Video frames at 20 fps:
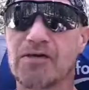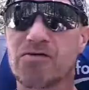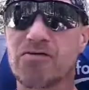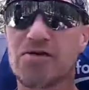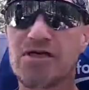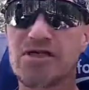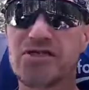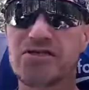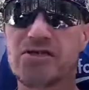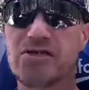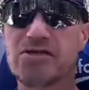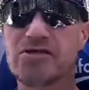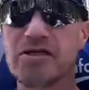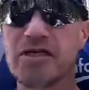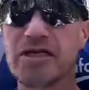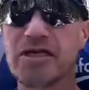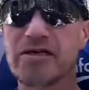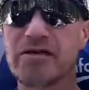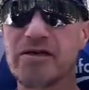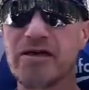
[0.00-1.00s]
Research
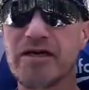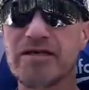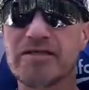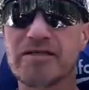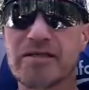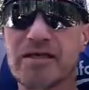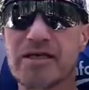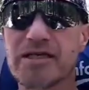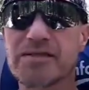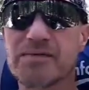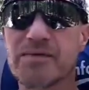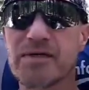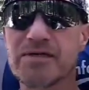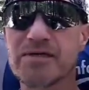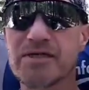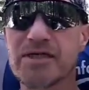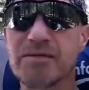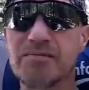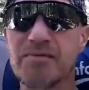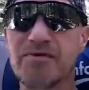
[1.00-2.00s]
like crazy. That's what I
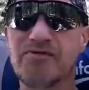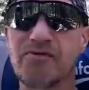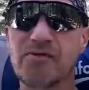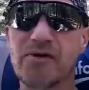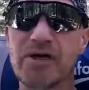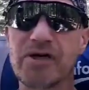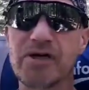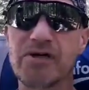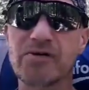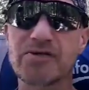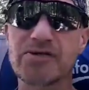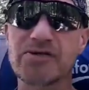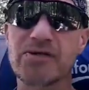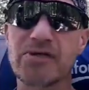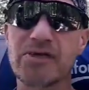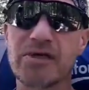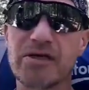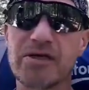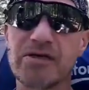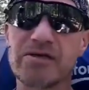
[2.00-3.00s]
did before I knew I was
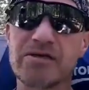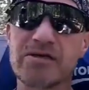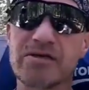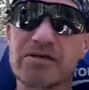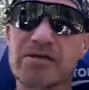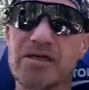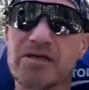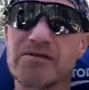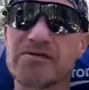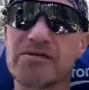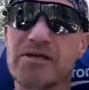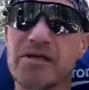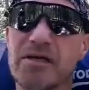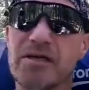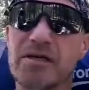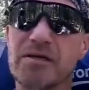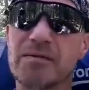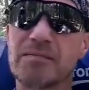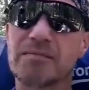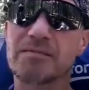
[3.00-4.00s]
going to get into this
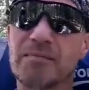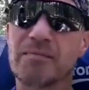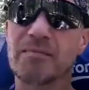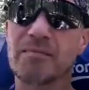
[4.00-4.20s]
lifestyle.